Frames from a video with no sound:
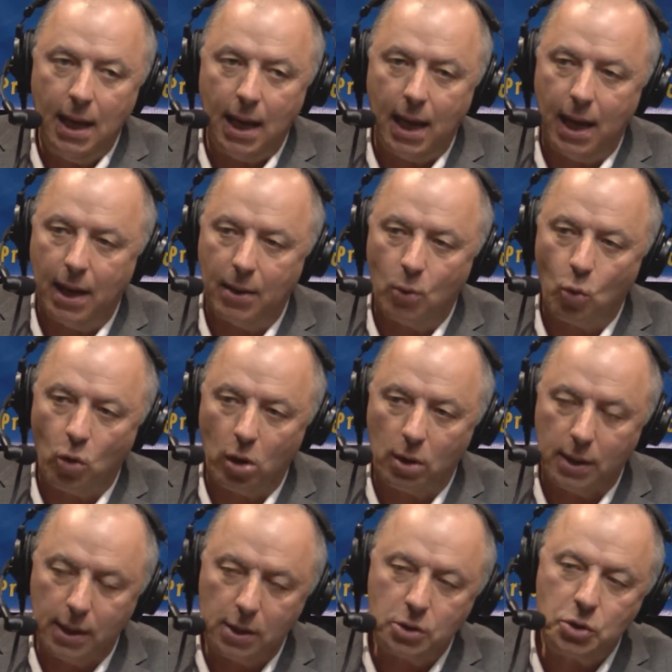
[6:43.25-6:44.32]
Uh, we're
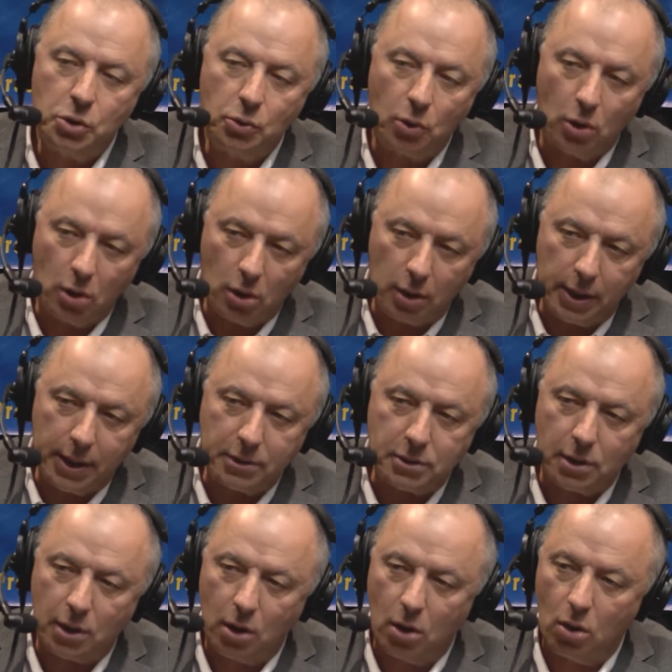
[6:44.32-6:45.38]
a little too early
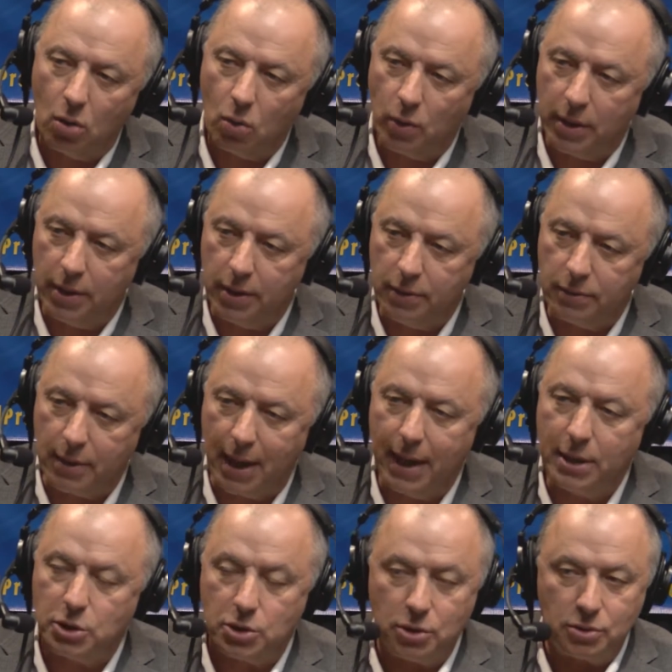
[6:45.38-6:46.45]
to go with
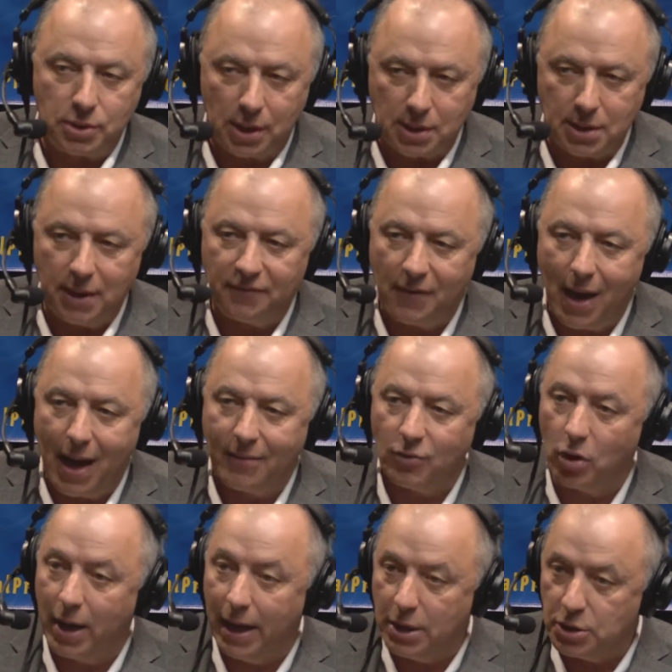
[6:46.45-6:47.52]
H265
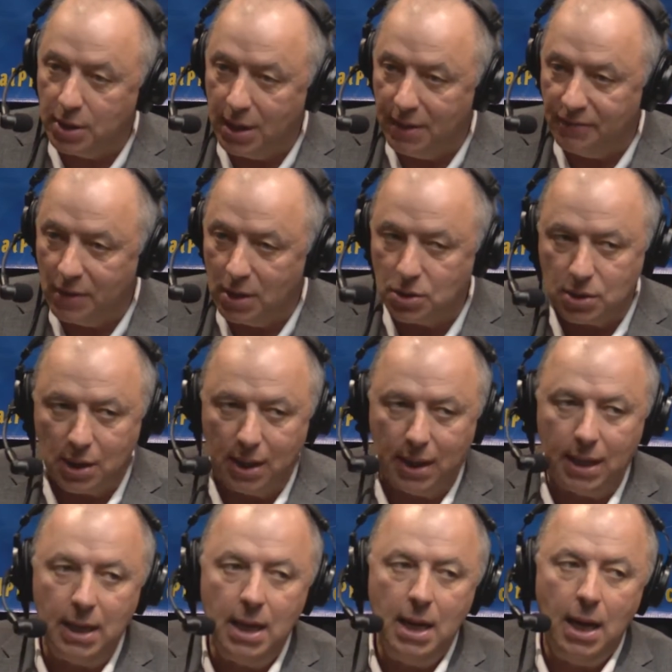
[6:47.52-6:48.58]
or
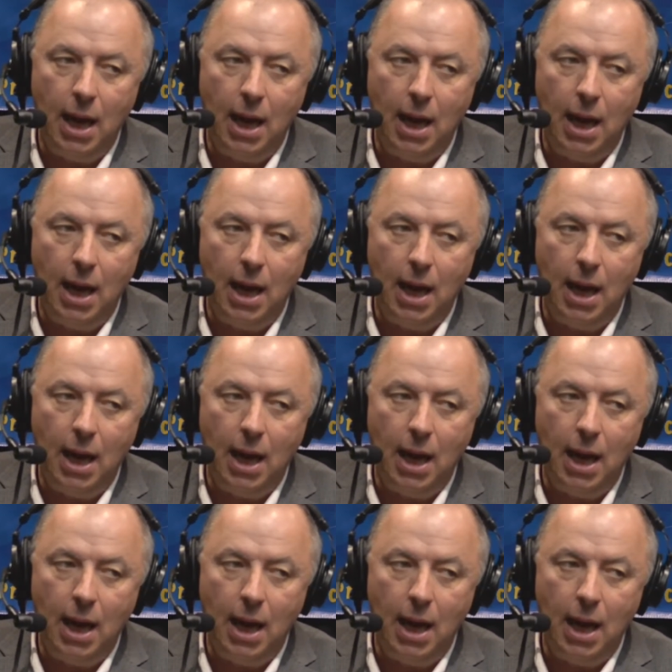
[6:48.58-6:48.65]
HEVC.